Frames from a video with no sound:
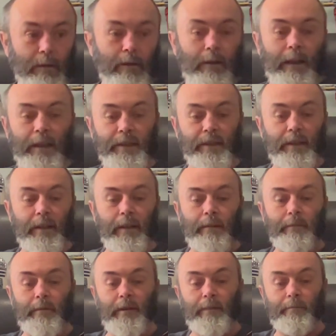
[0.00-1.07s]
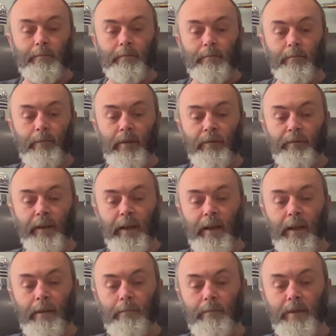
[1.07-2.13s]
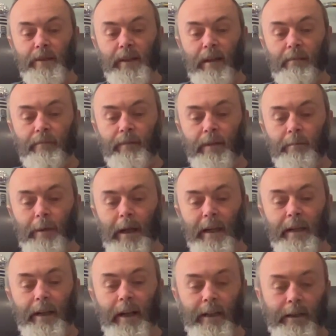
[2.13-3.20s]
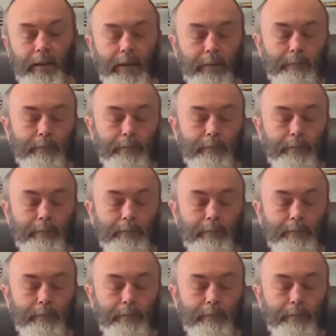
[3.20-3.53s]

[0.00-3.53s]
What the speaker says: as the figure set for the blade length.